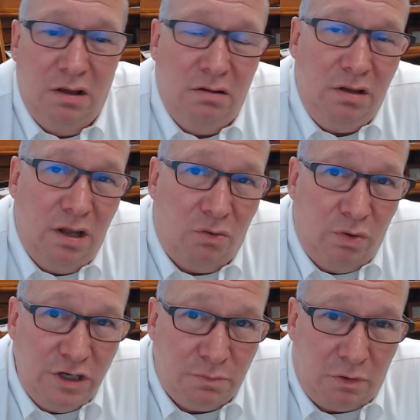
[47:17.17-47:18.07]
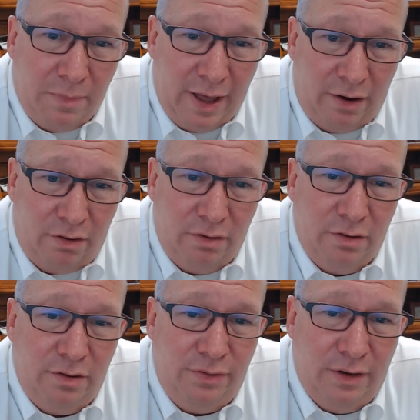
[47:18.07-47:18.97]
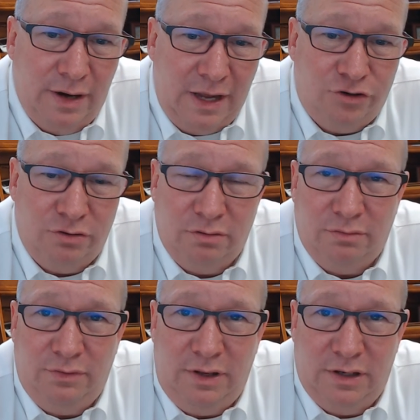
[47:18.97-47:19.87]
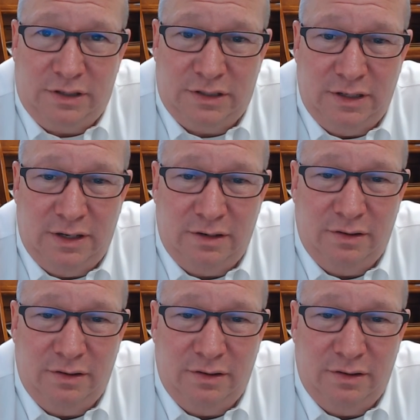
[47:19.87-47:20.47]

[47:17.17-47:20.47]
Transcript: in a reasonable manner the nature, the extent,